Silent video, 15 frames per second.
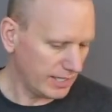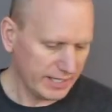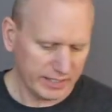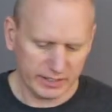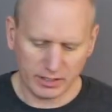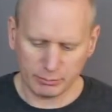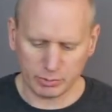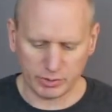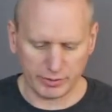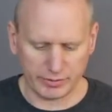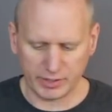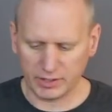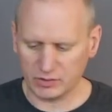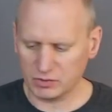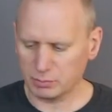any number of
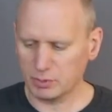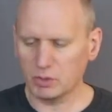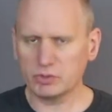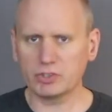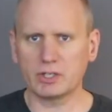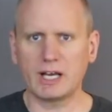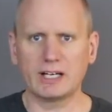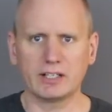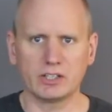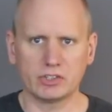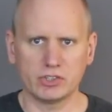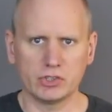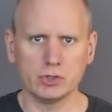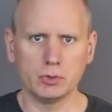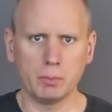things. Those are kind of the
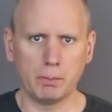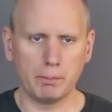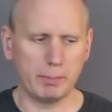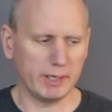two